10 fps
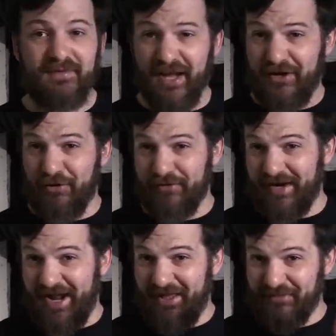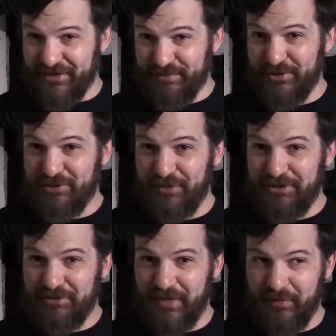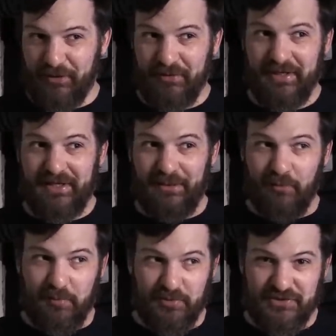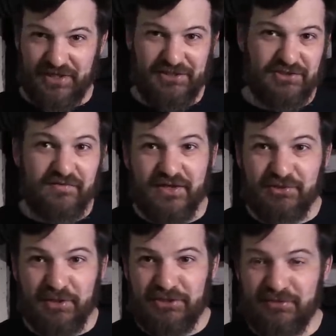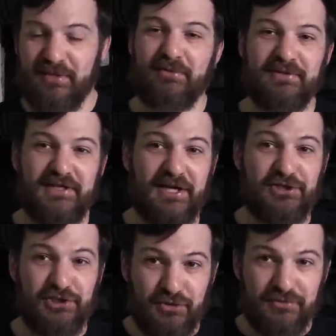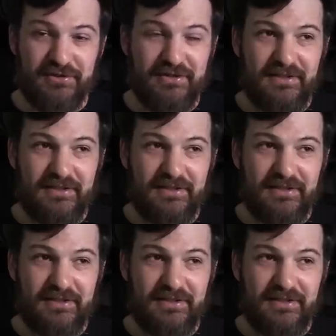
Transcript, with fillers: I knew that I had this much .22 ammo. What percentage of that .22 ammo did I shoot